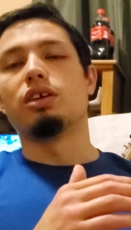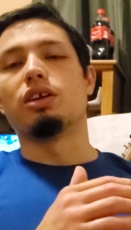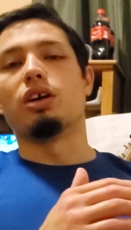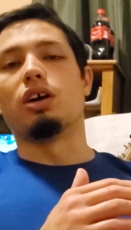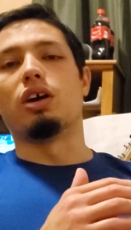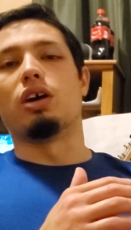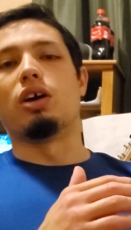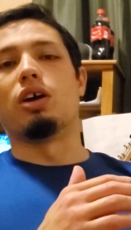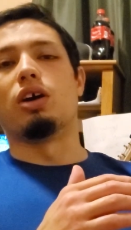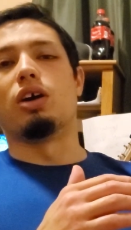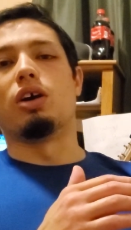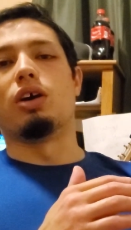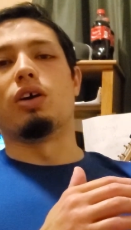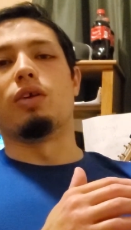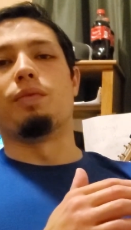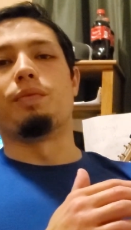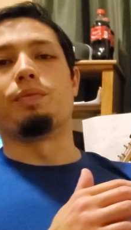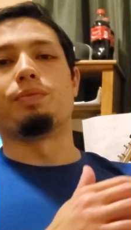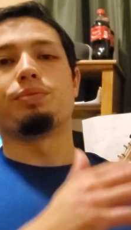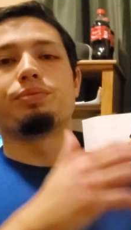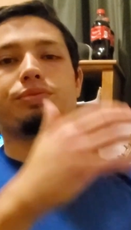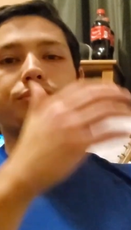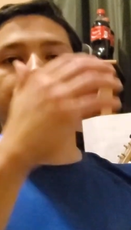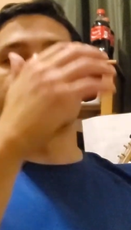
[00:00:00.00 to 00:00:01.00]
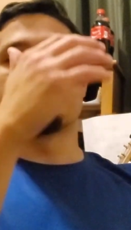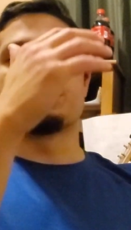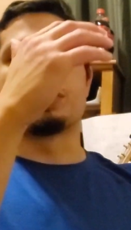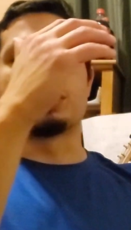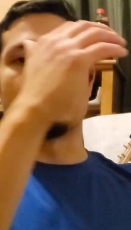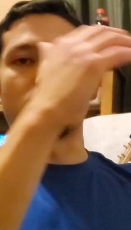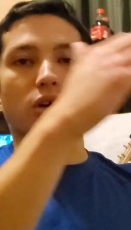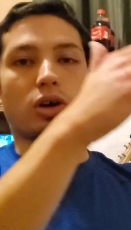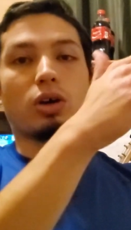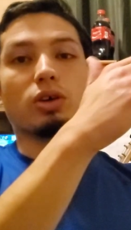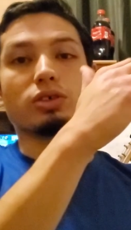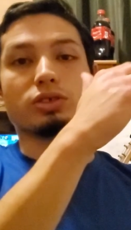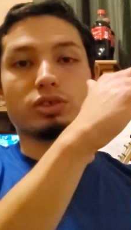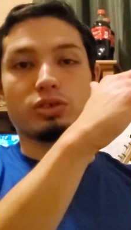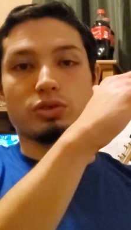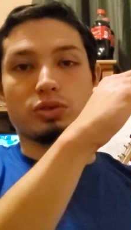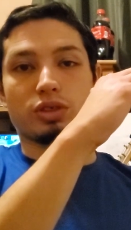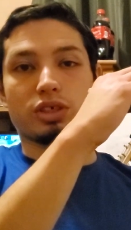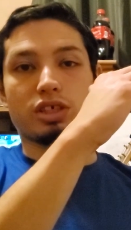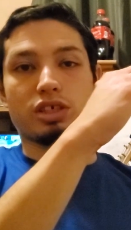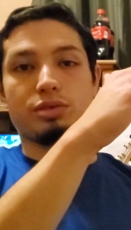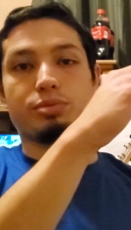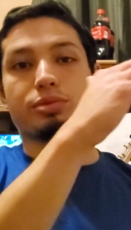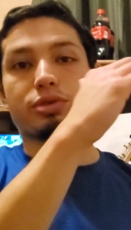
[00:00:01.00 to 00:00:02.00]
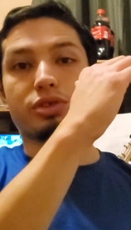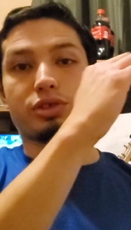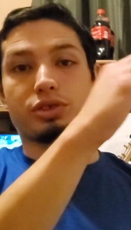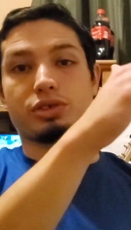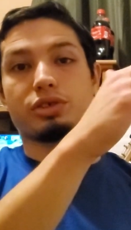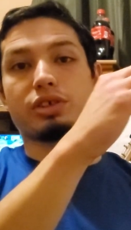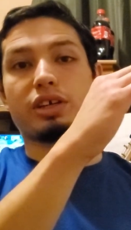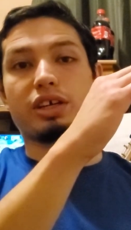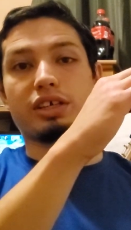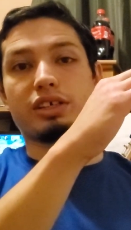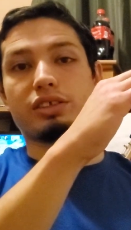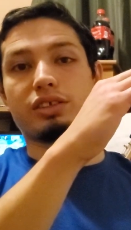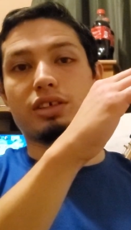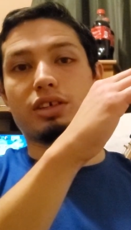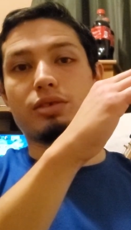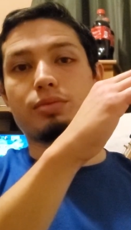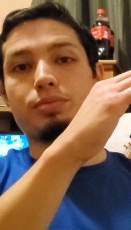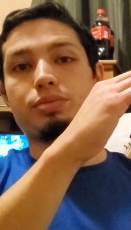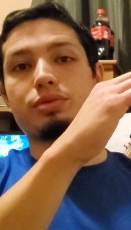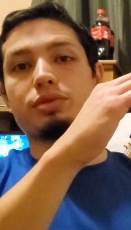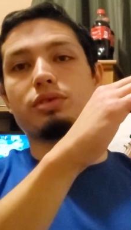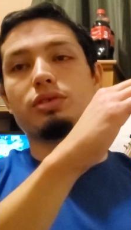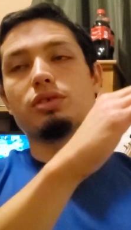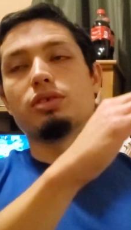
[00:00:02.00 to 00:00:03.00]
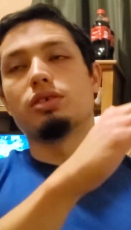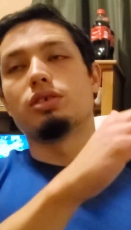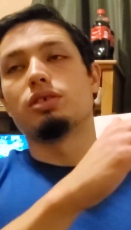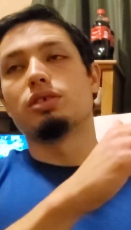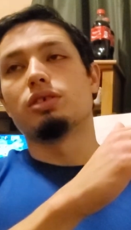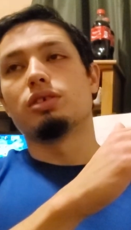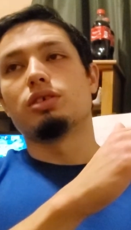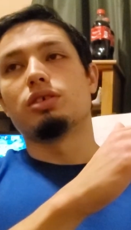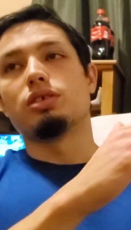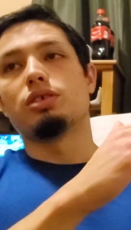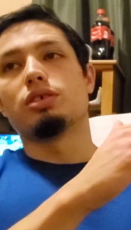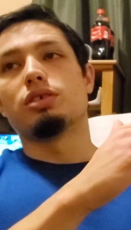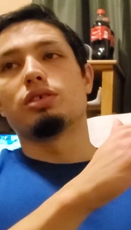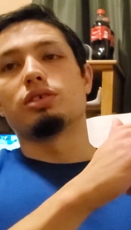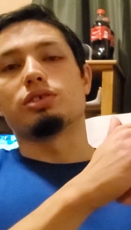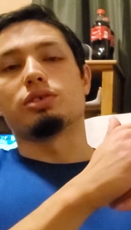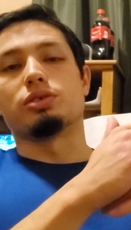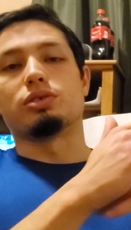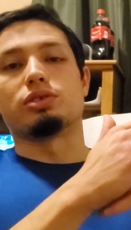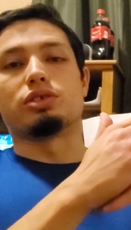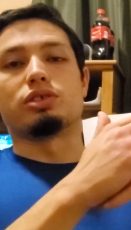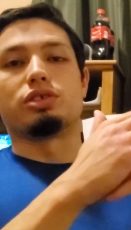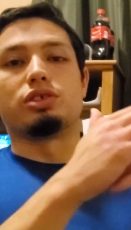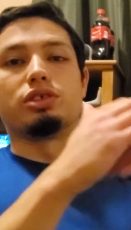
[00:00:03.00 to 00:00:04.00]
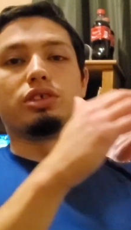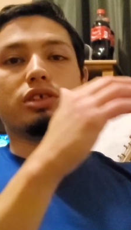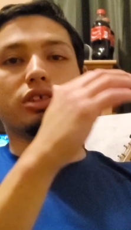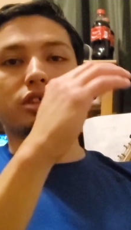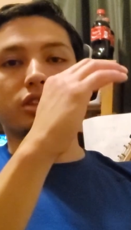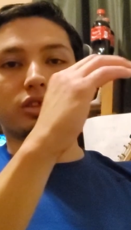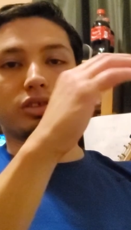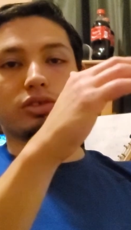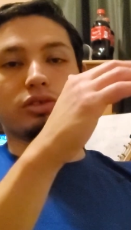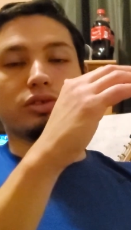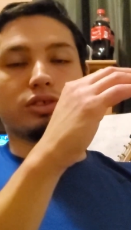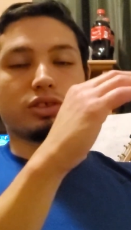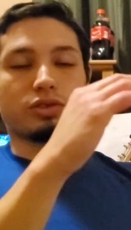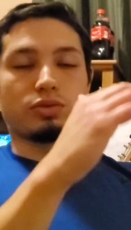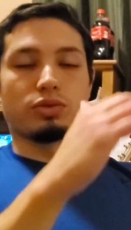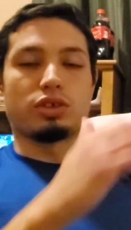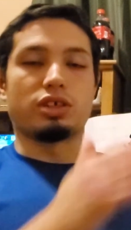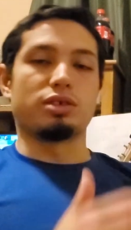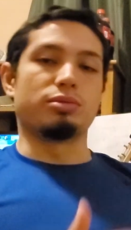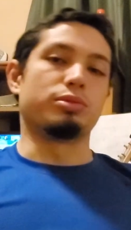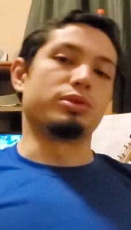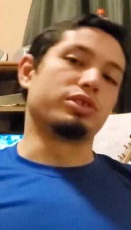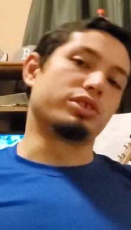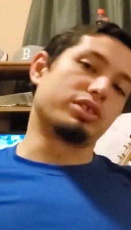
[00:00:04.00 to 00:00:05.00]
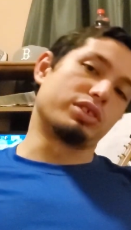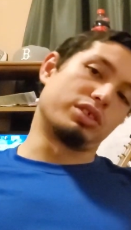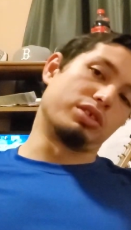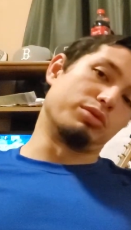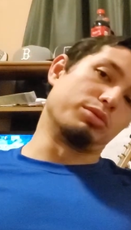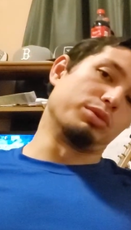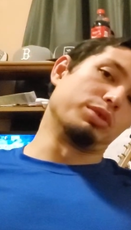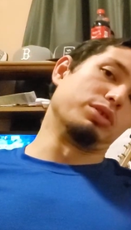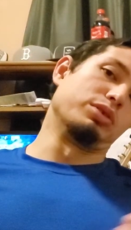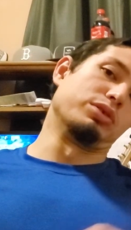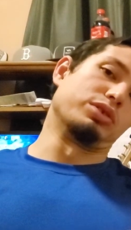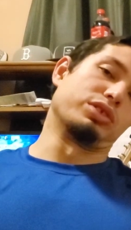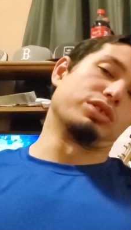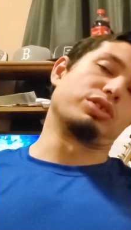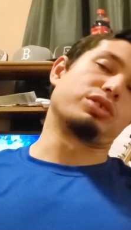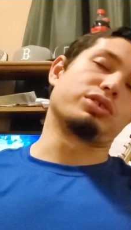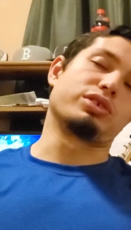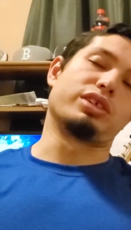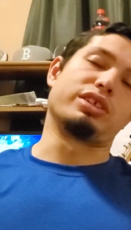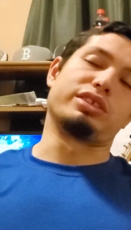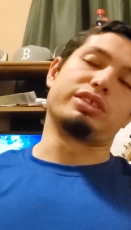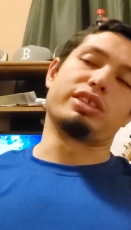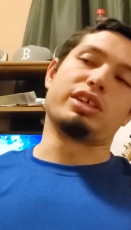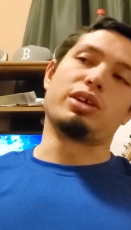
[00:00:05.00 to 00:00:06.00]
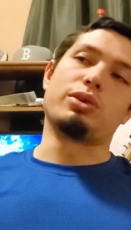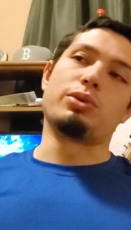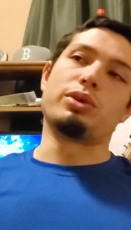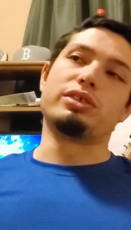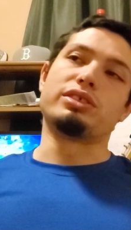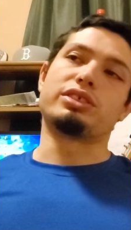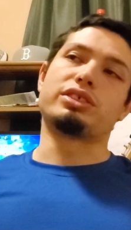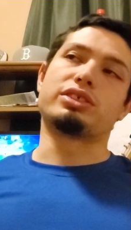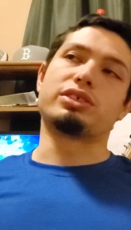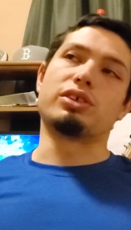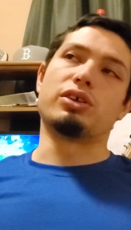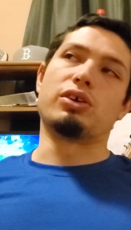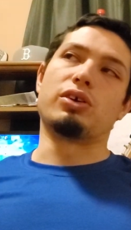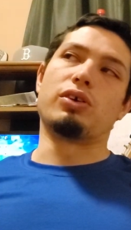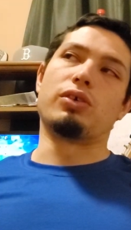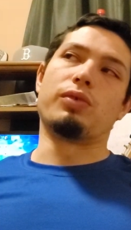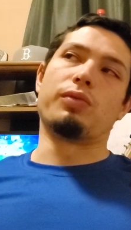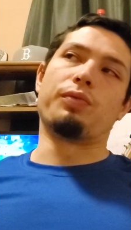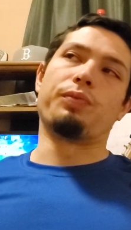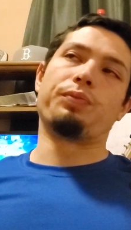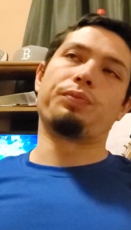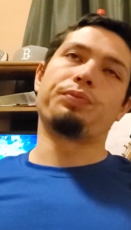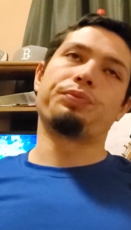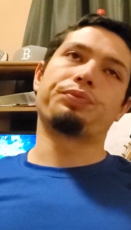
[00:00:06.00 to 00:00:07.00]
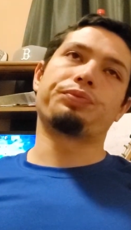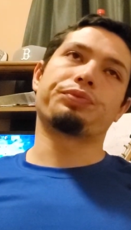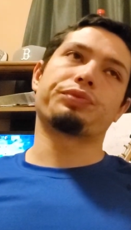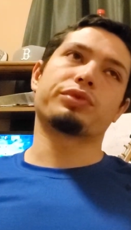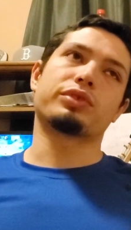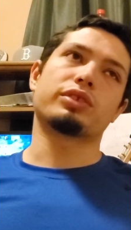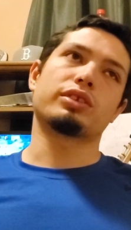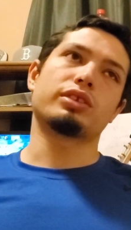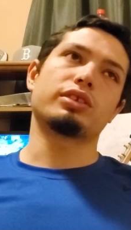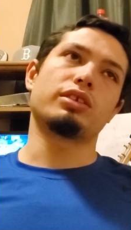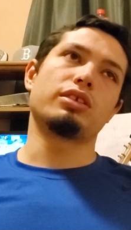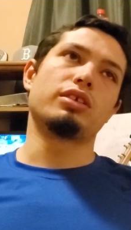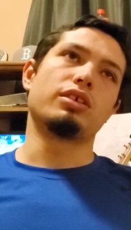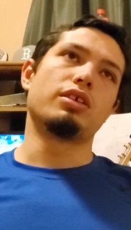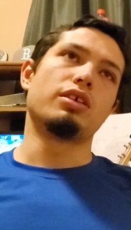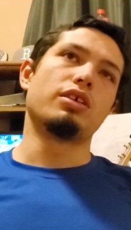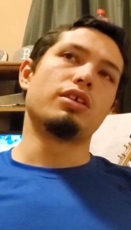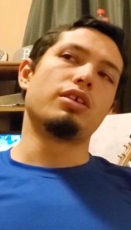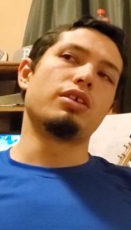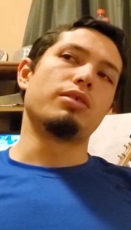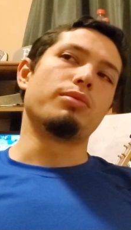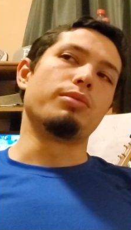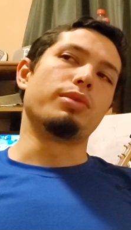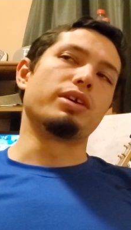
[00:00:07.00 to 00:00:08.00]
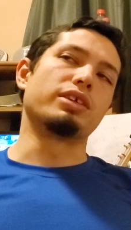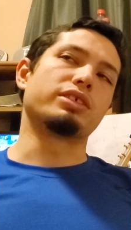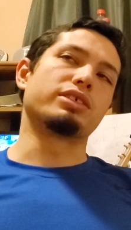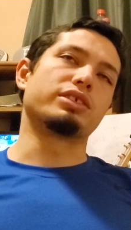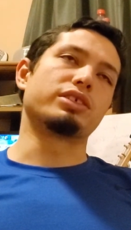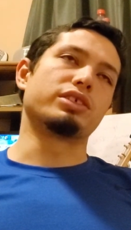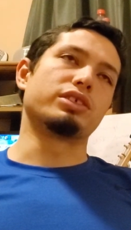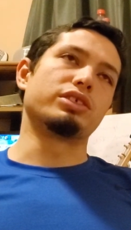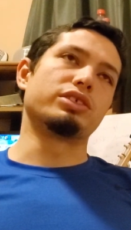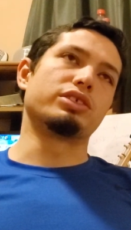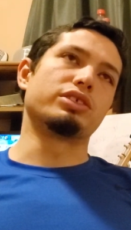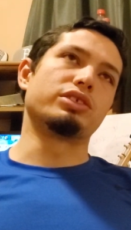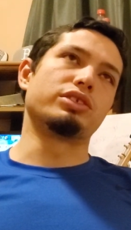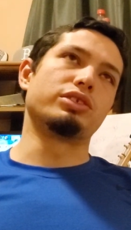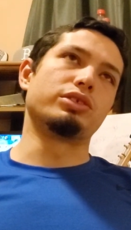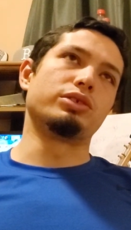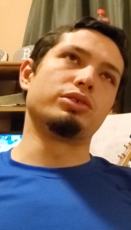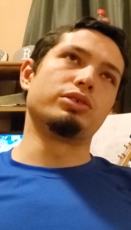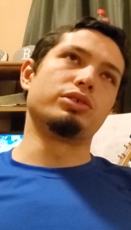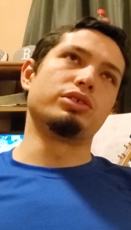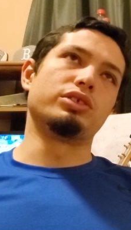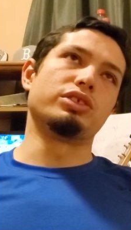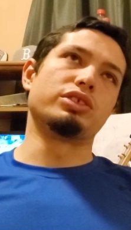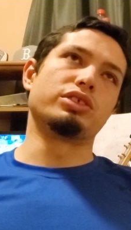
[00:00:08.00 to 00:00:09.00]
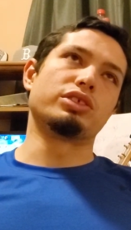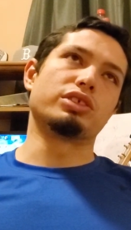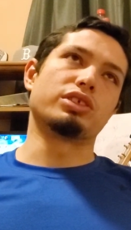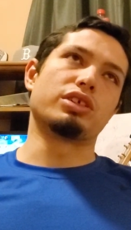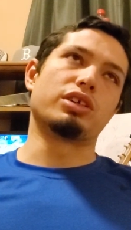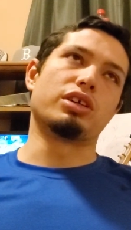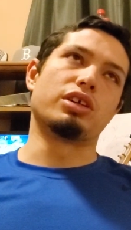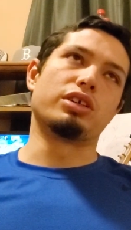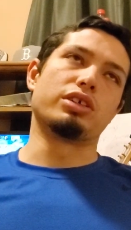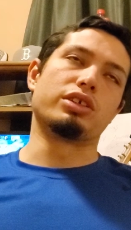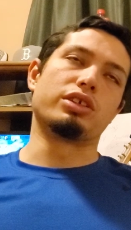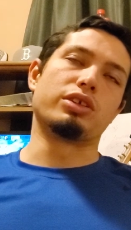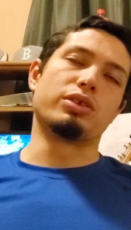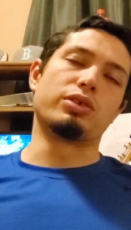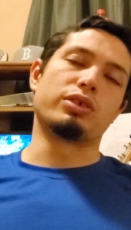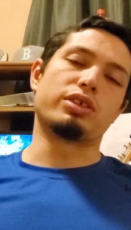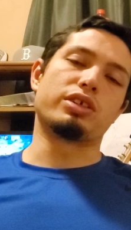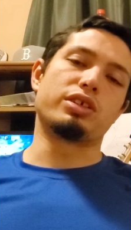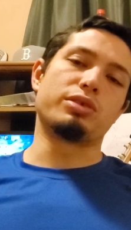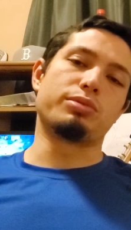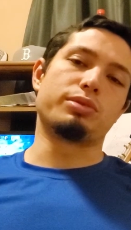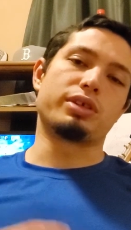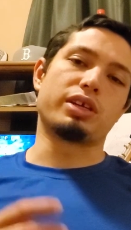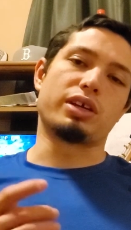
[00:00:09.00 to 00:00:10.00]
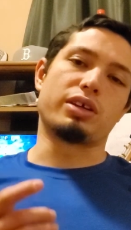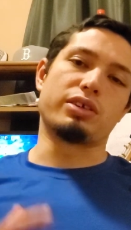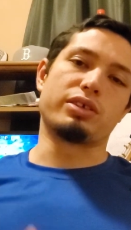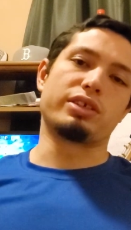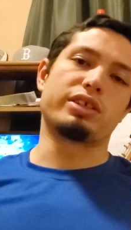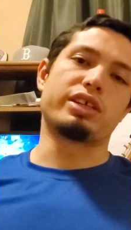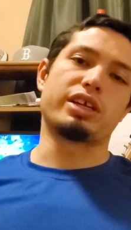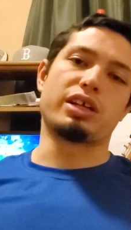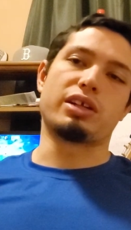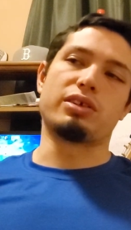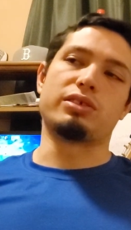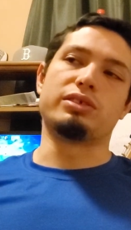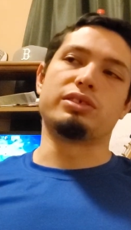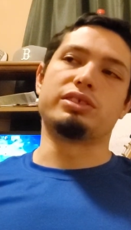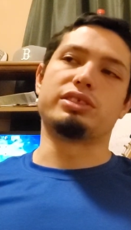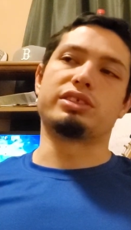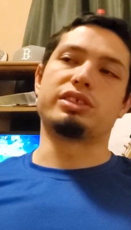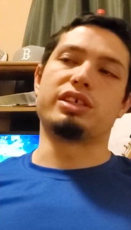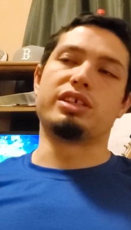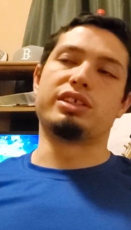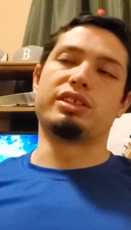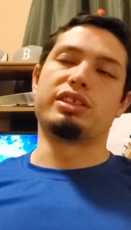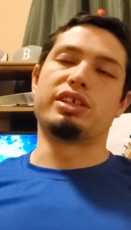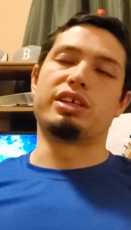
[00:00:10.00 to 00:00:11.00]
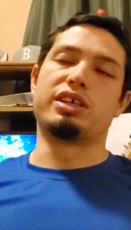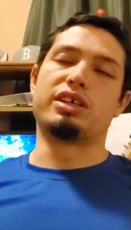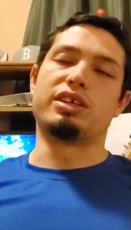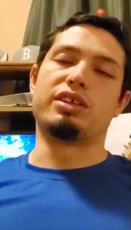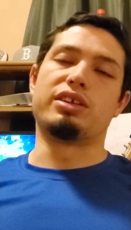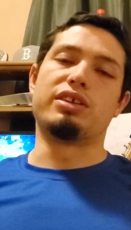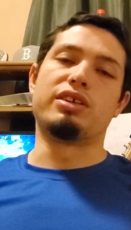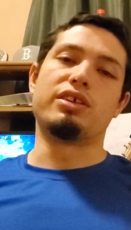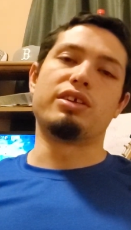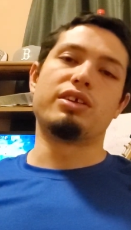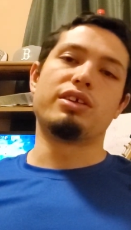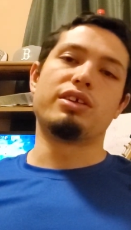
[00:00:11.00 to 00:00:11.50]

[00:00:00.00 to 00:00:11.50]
to also keep your strength up. So it's good you're losing weight, but you're gonna be losing strength that way. So best thing is to do is keep counting calories and then